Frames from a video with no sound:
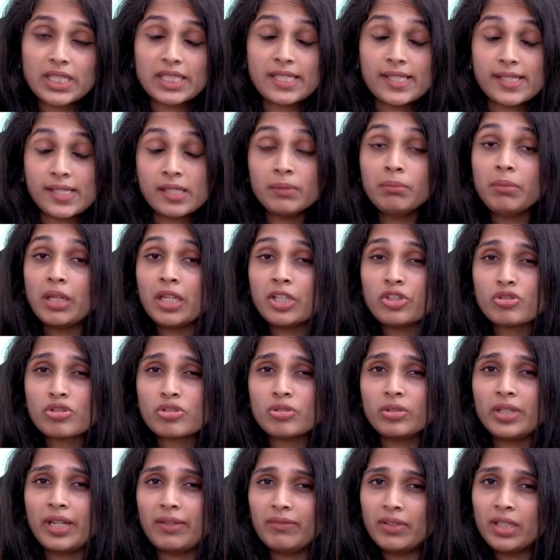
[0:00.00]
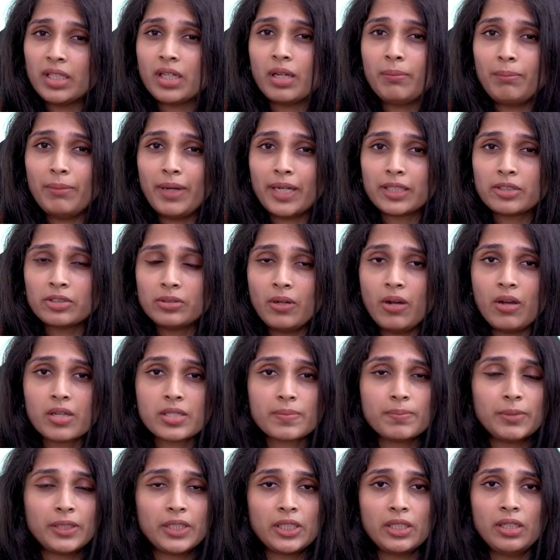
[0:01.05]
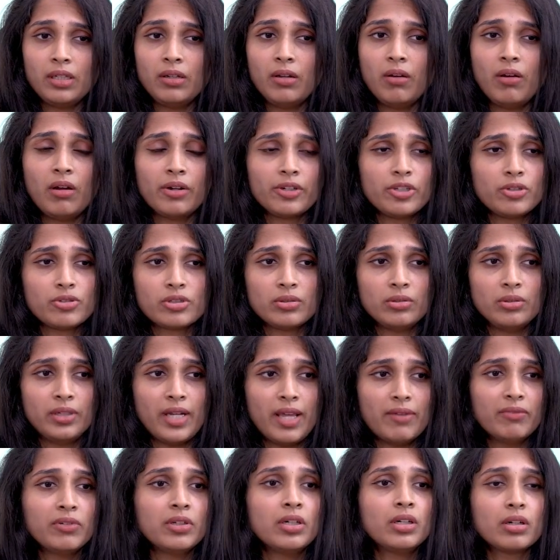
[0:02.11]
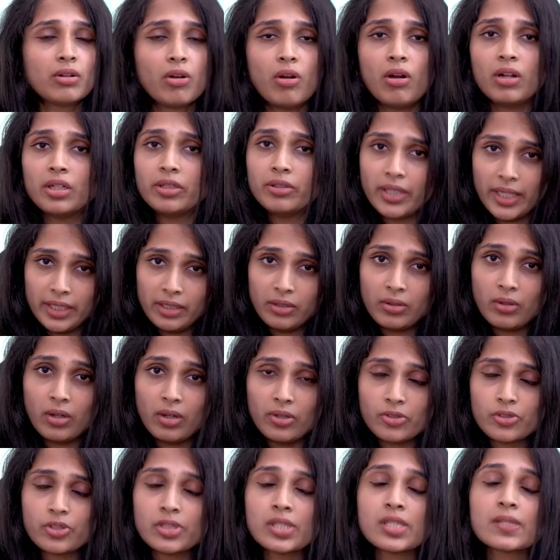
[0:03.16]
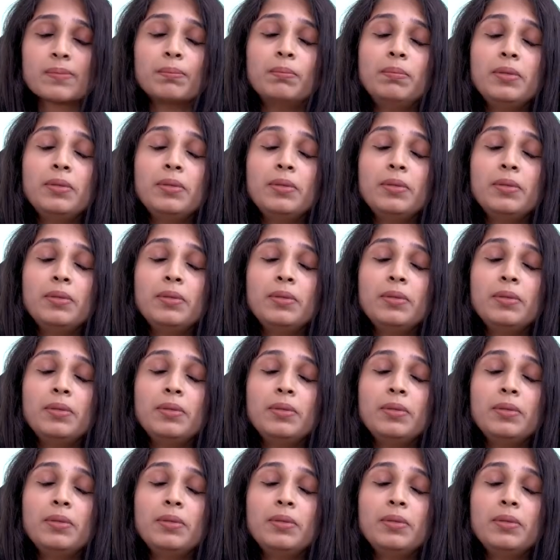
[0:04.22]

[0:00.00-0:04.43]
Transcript: It doesn't mean you should never come back to the hospital or you should never call your gynecologist.